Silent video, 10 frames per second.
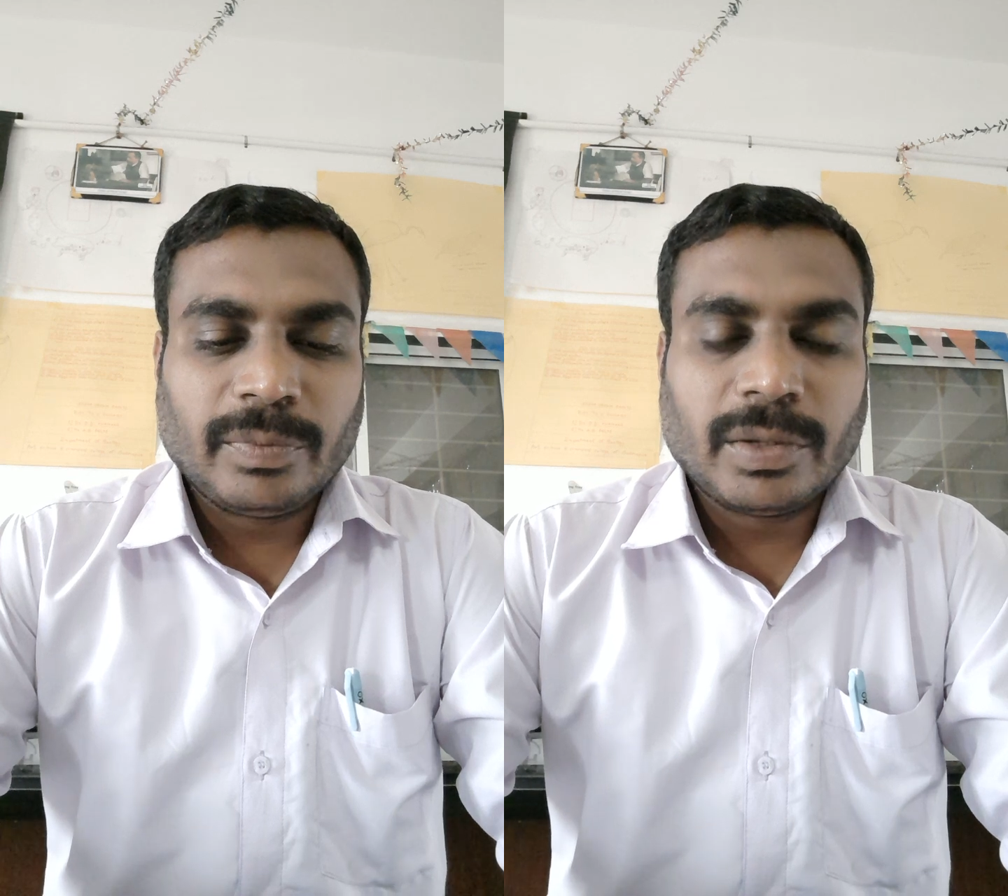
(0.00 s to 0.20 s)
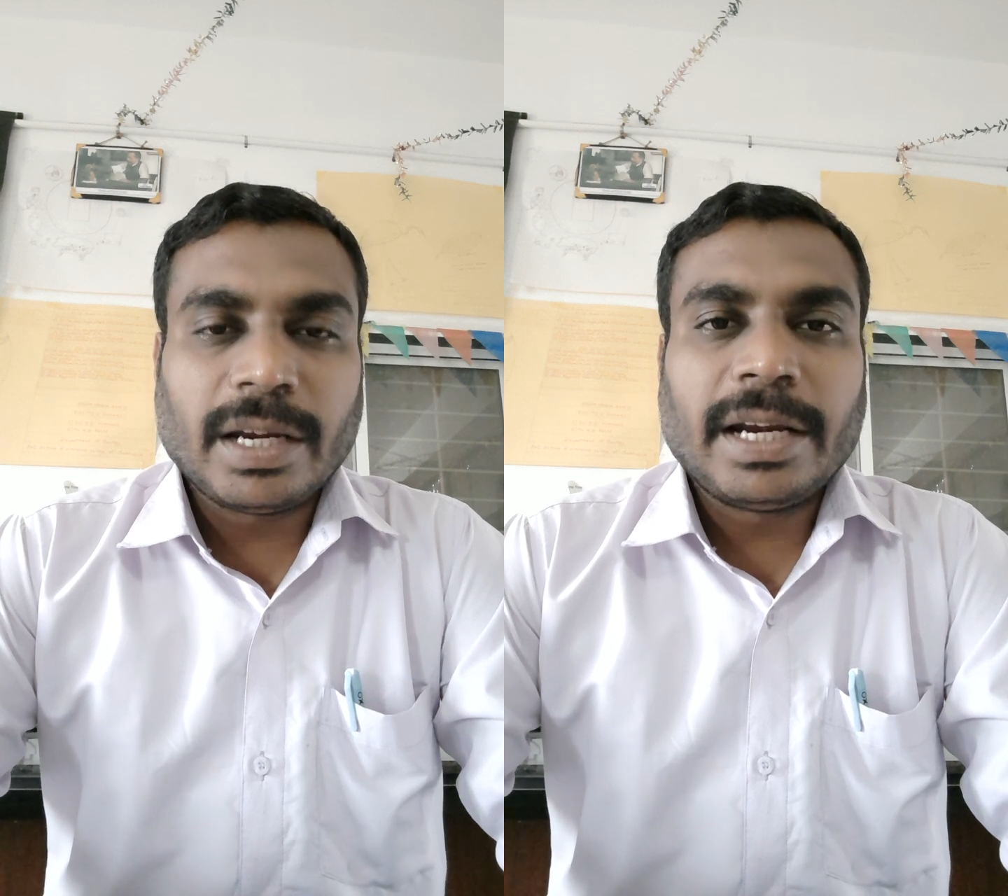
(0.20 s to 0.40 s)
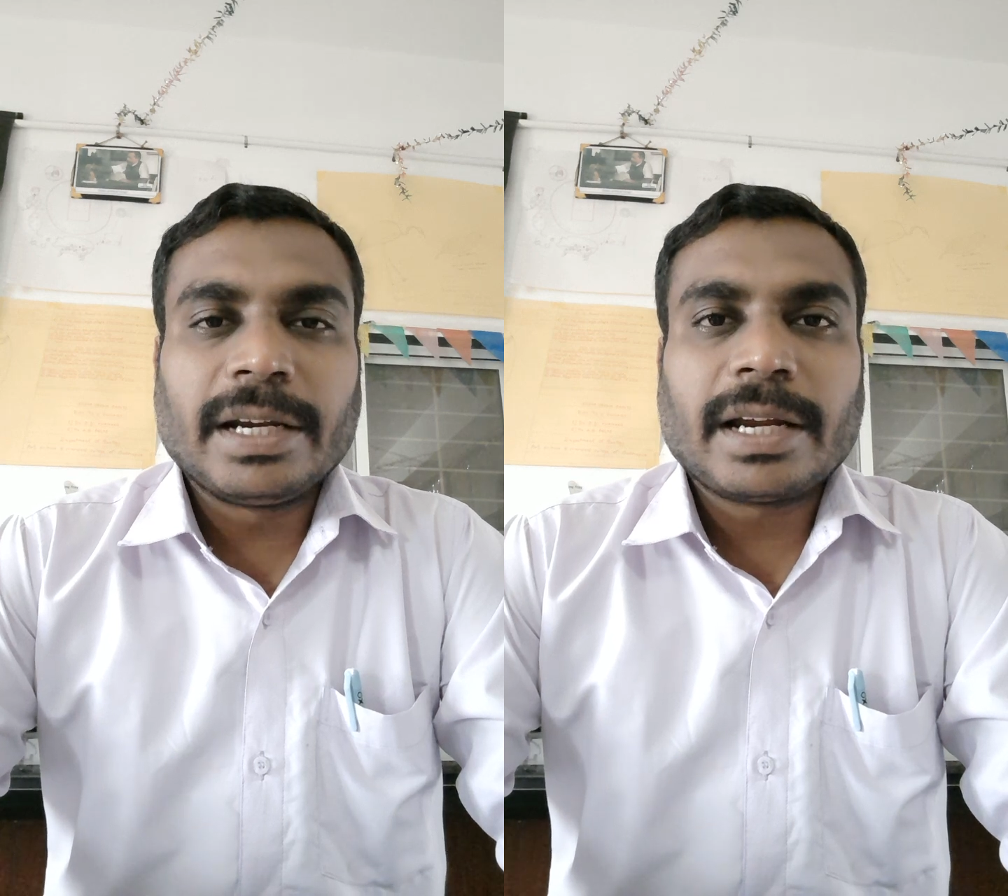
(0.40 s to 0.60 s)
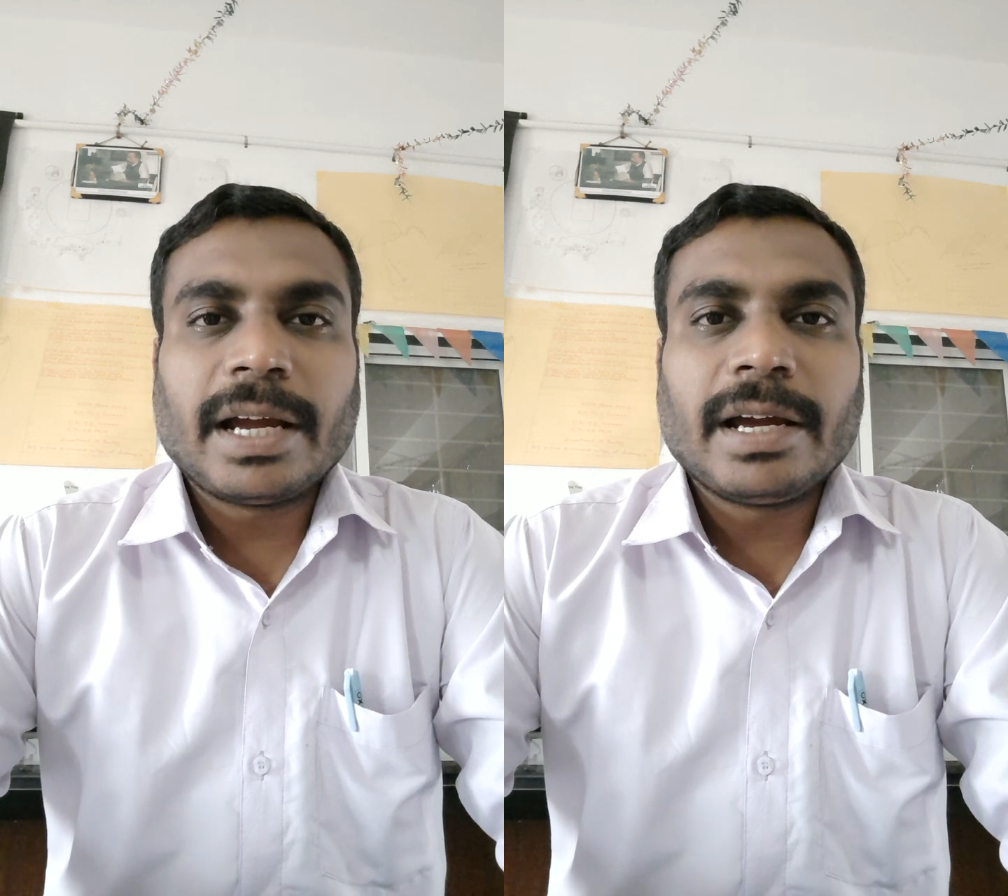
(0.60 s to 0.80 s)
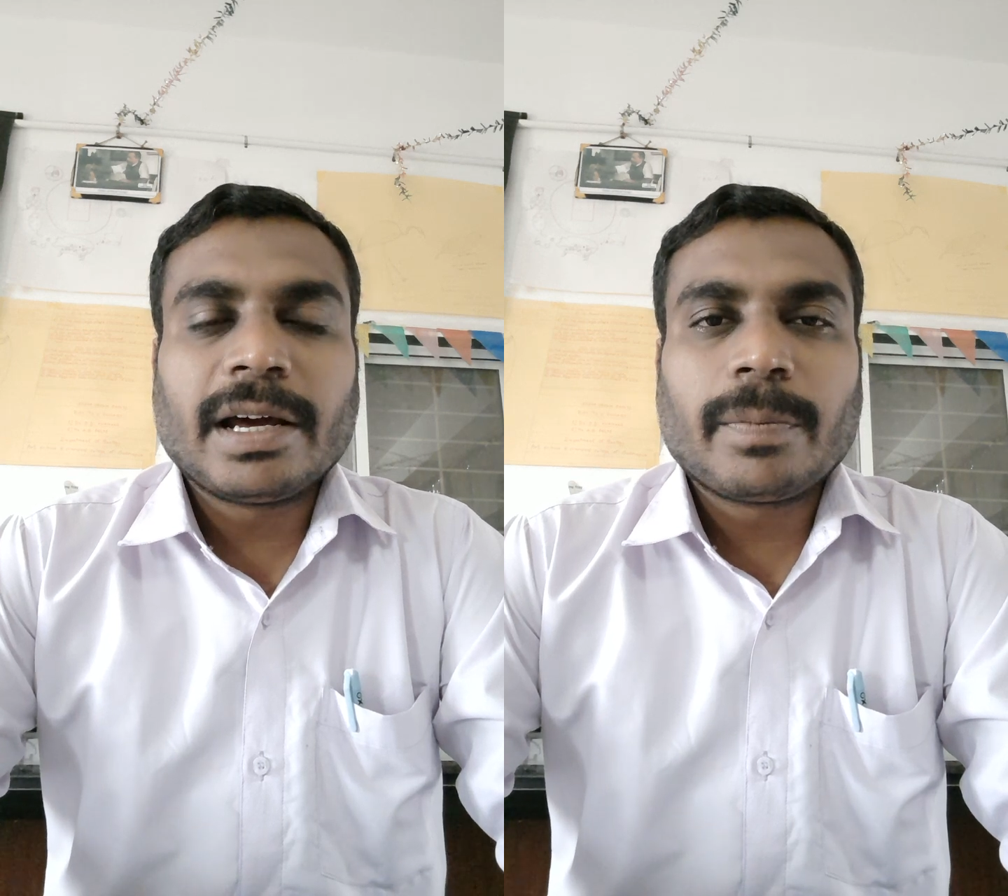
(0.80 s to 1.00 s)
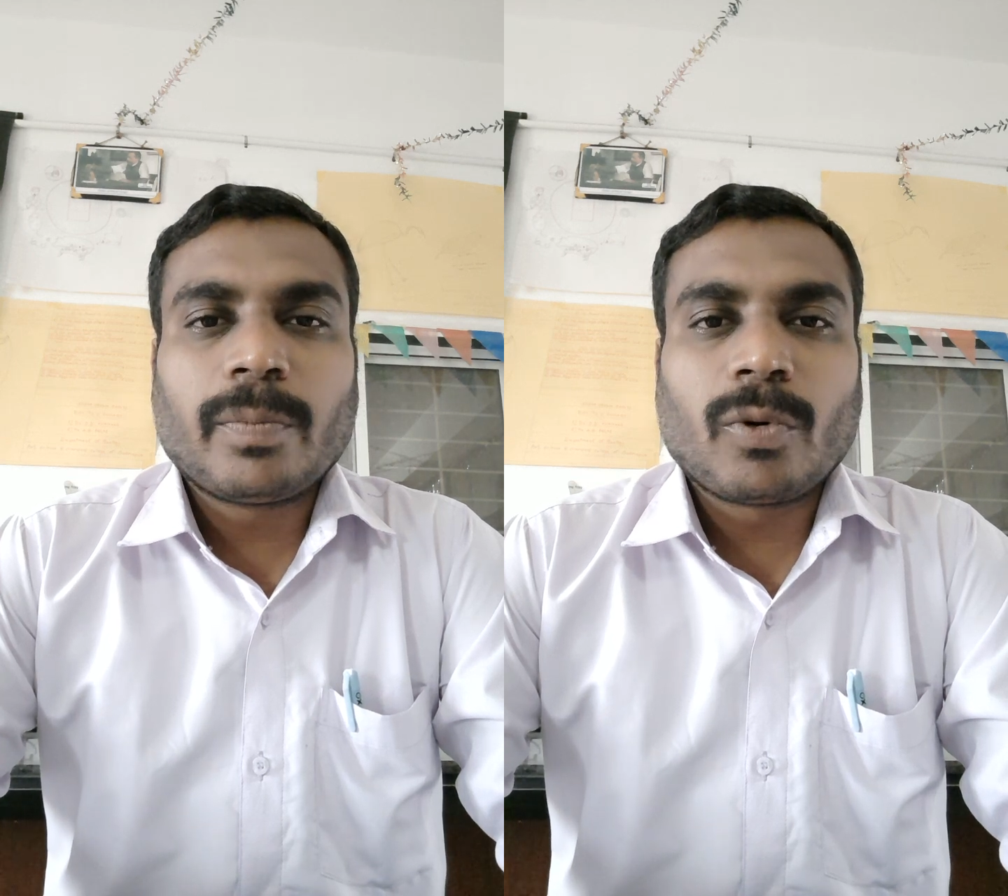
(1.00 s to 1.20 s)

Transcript: the entire